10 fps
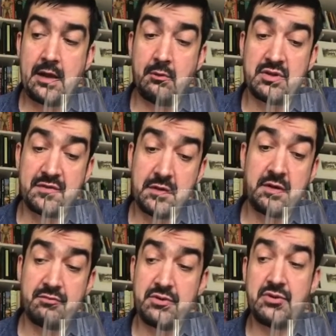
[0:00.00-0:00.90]
which further
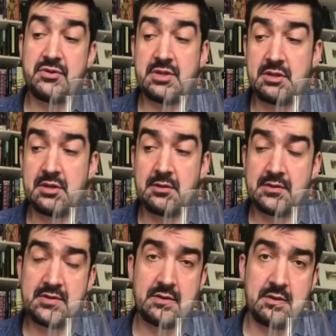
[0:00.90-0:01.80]
reduced
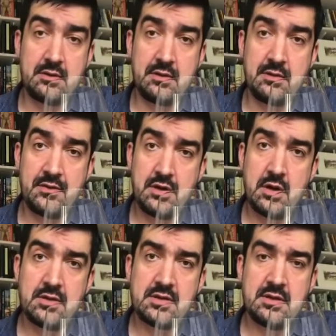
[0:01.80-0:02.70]
yields in
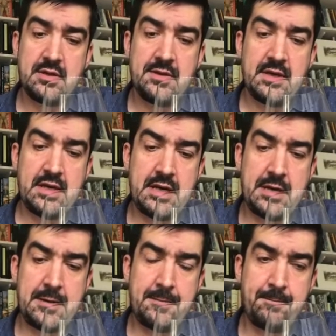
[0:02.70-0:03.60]
vineyards.
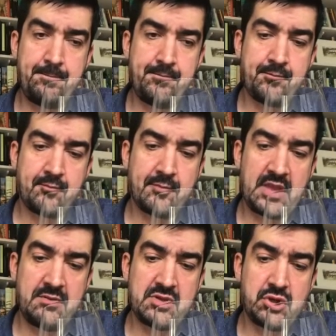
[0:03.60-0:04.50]

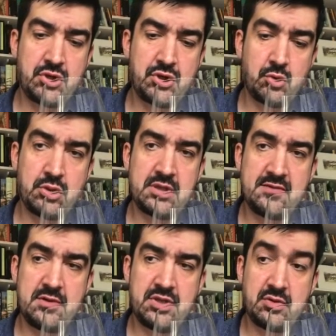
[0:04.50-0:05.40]
It was the shortest
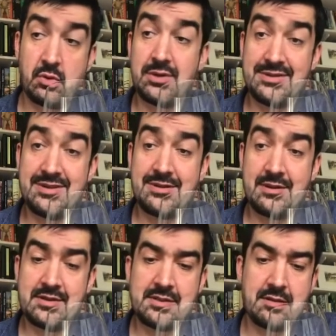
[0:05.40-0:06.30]
vintage, or the
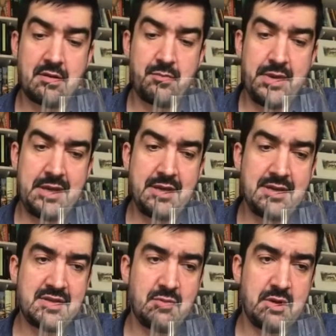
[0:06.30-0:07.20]
earliest kind of picking
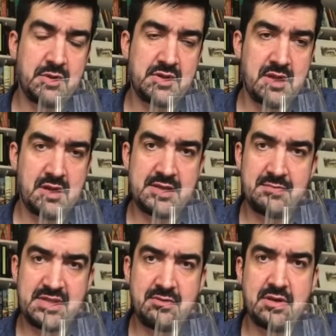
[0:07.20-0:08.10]
as well, because they had some
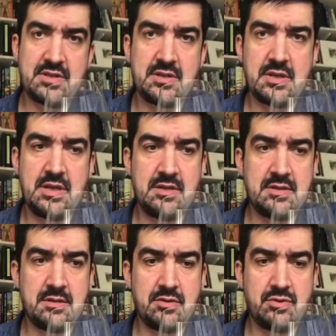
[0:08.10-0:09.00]
serious
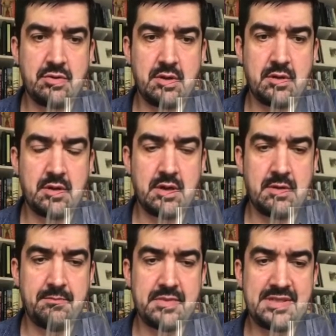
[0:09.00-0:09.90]
heat during
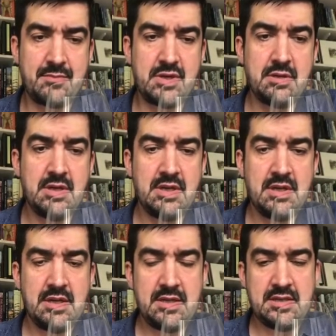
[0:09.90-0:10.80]
summer.
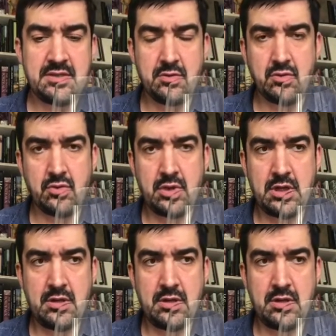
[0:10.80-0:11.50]
So